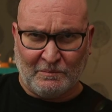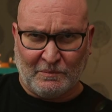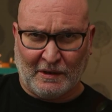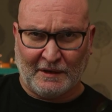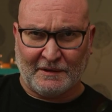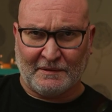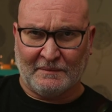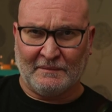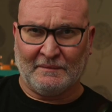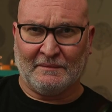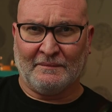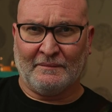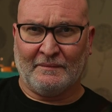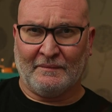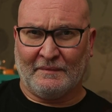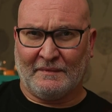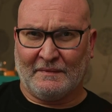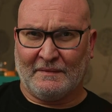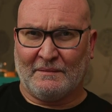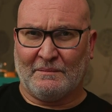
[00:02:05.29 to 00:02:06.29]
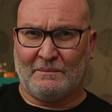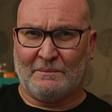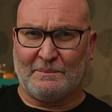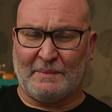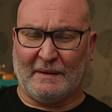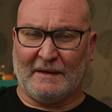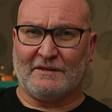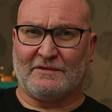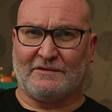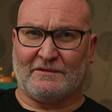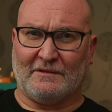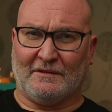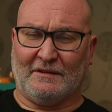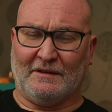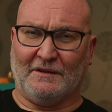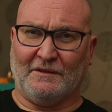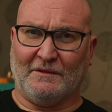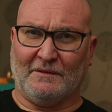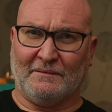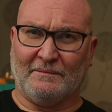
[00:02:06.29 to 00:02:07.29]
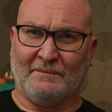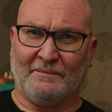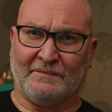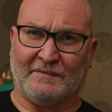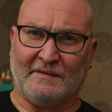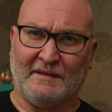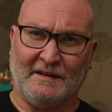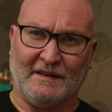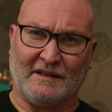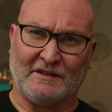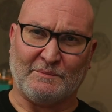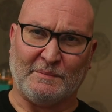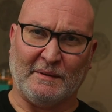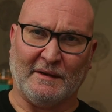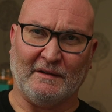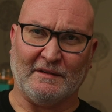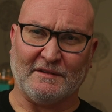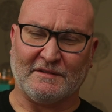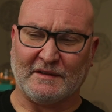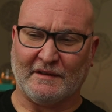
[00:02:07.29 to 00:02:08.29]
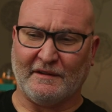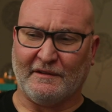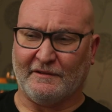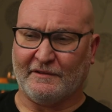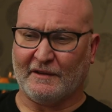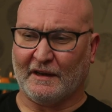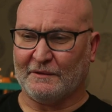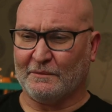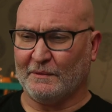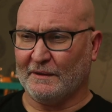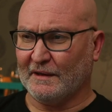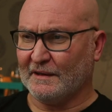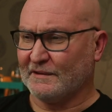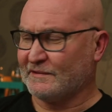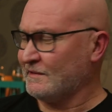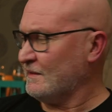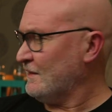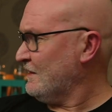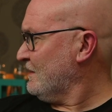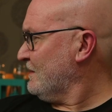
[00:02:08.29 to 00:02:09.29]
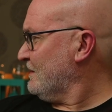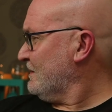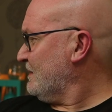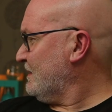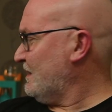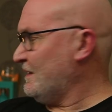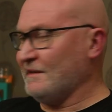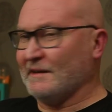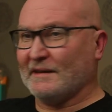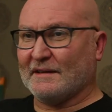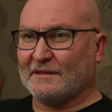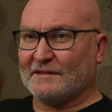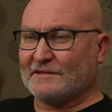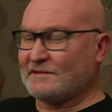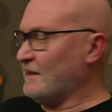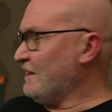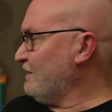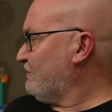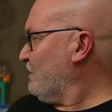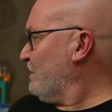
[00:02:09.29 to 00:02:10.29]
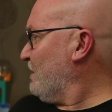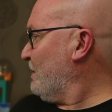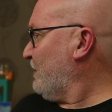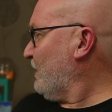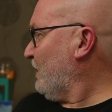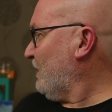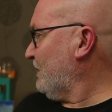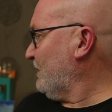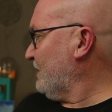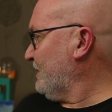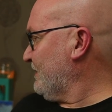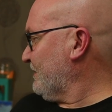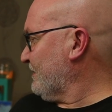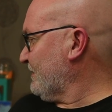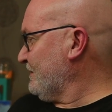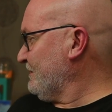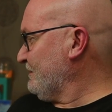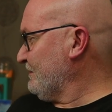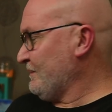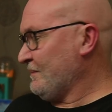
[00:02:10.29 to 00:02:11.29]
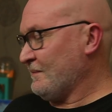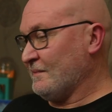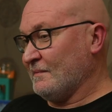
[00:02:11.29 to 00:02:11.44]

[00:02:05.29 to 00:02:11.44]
But based on the experience I've had with this, and you can see from the bottle here